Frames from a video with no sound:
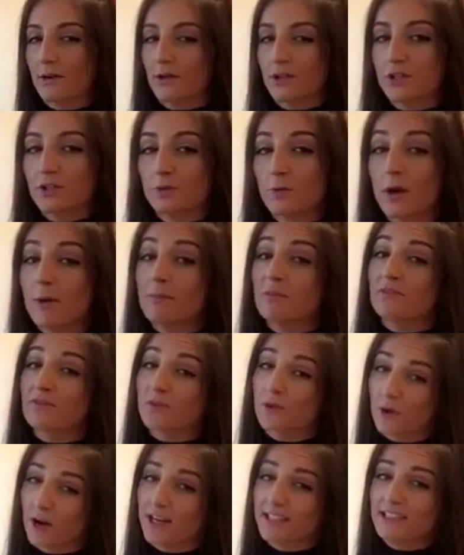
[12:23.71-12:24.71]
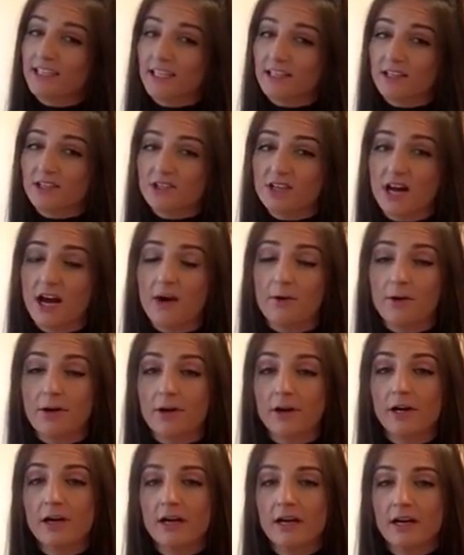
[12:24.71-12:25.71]
or sweat before I take the
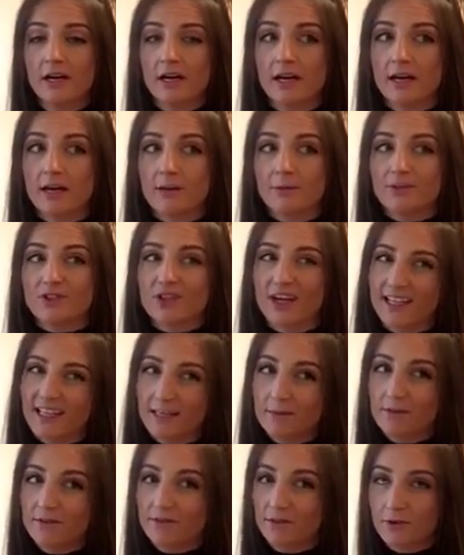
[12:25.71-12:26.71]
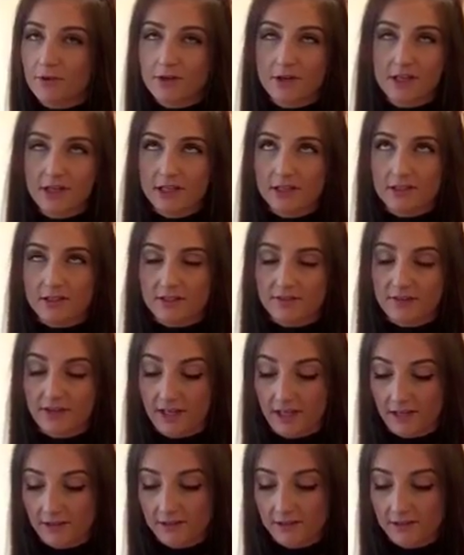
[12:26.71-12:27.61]
shower. Tried that before and it looked funny.